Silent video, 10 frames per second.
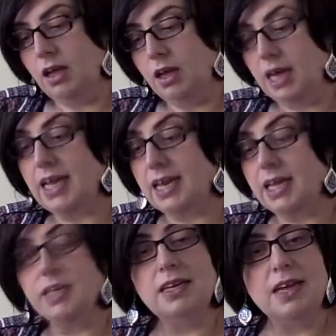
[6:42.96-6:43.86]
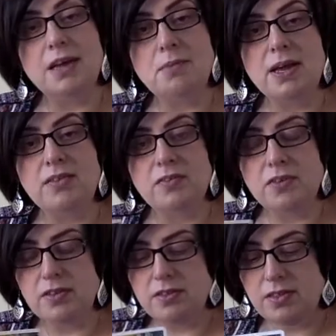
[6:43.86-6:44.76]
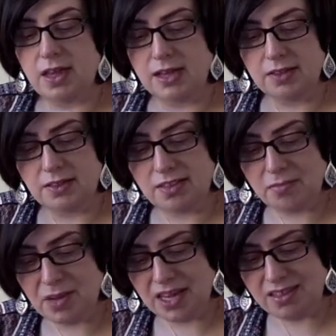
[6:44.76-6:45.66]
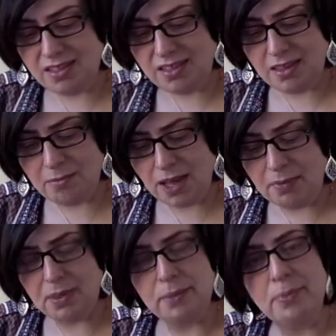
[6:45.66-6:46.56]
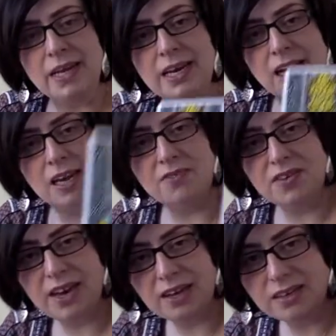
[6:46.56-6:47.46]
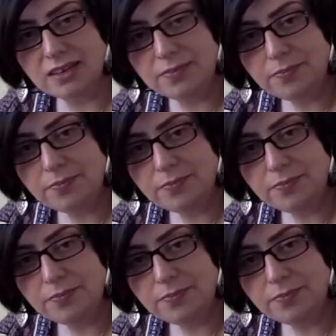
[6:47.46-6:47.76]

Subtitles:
Luckily, it did come out in reverse. This means maybe being left out